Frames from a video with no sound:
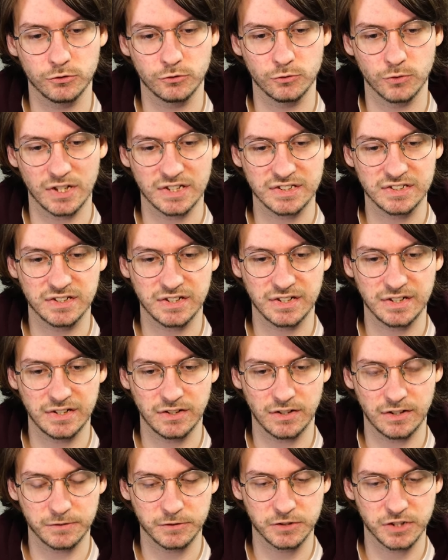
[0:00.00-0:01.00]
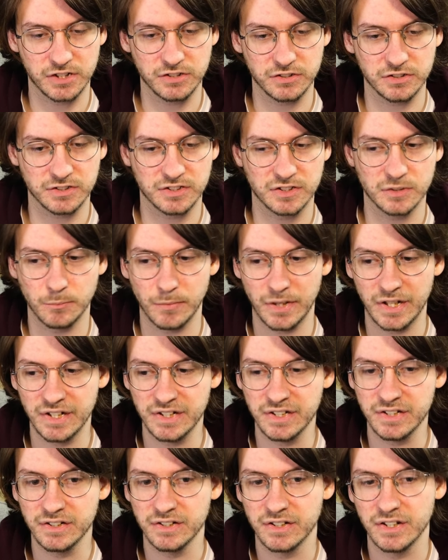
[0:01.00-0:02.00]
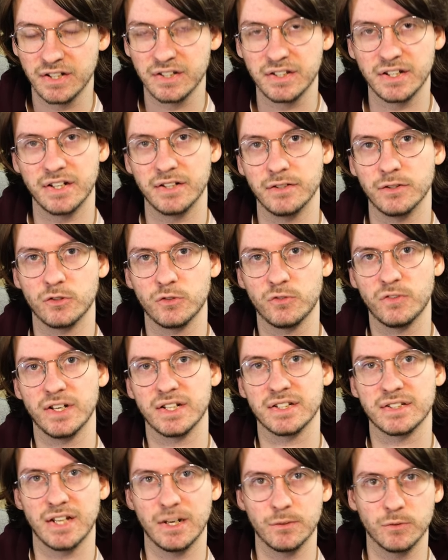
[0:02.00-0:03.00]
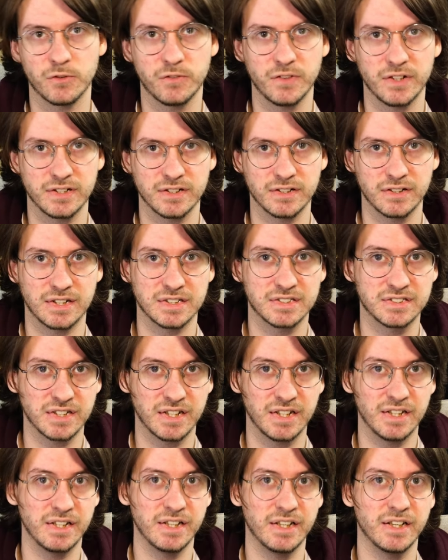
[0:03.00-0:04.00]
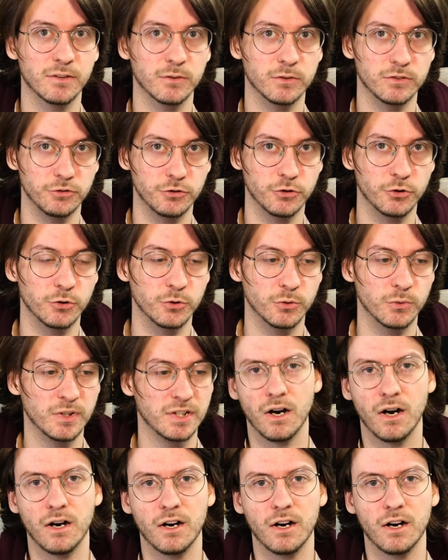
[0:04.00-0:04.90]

drastically life-changing to me that it would affect everything that I say here and do.